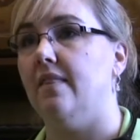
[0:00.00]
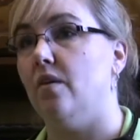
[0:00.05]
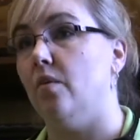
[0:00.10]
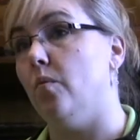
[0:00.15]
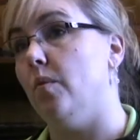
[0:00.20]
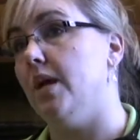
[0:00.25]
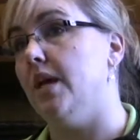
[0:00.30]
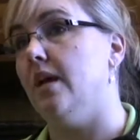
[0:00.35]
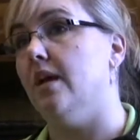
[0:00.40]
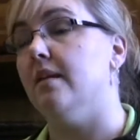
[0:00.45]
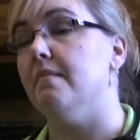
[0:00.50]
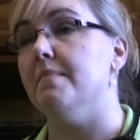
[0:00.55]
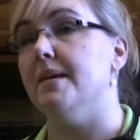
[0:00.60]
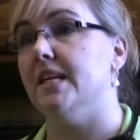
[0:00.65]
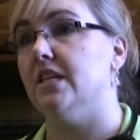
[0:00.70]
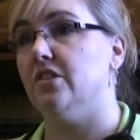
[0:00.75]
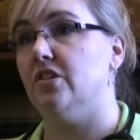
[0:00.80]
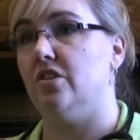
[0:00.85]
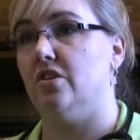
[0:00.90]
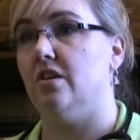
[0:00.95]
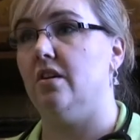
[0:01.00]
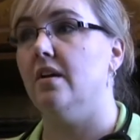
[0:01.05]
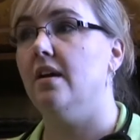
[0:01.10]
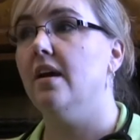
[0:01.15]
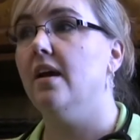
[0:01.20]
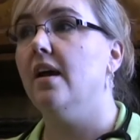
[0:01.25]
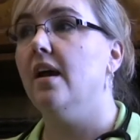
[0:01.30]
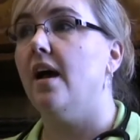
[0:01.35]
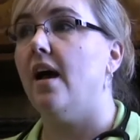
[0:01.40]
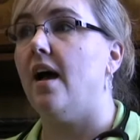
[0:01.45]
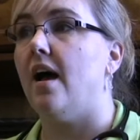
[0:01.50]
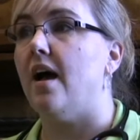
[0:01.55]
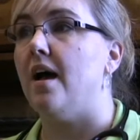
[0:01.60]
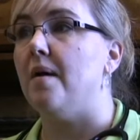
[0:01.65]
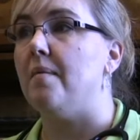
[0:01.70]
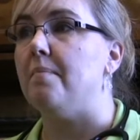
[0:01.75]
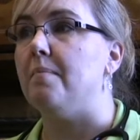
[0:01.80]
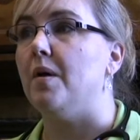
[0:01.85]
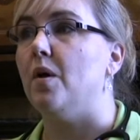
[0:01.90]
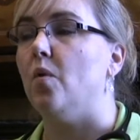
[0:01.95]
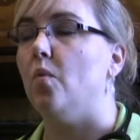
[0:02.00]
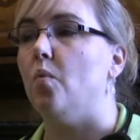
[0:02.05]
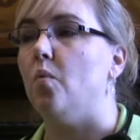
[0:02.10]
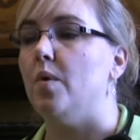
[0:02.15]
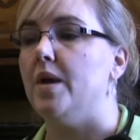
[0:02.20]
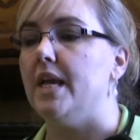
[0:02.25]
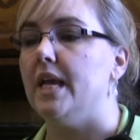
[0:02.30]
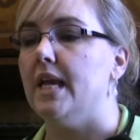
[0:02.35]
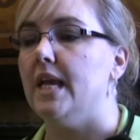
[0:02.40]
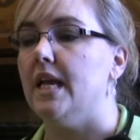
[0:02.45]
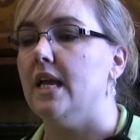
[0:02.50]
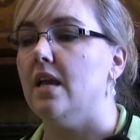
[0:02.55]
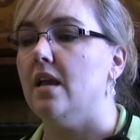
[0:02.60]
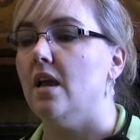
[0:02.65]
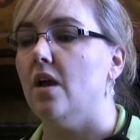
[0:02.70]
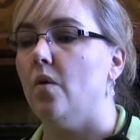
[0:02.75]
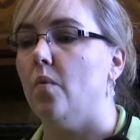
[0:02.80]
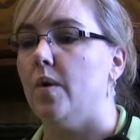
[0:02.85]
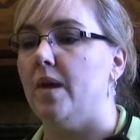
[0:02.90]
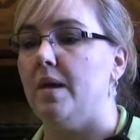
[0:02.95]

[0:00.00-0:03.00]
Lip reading: that we administer. We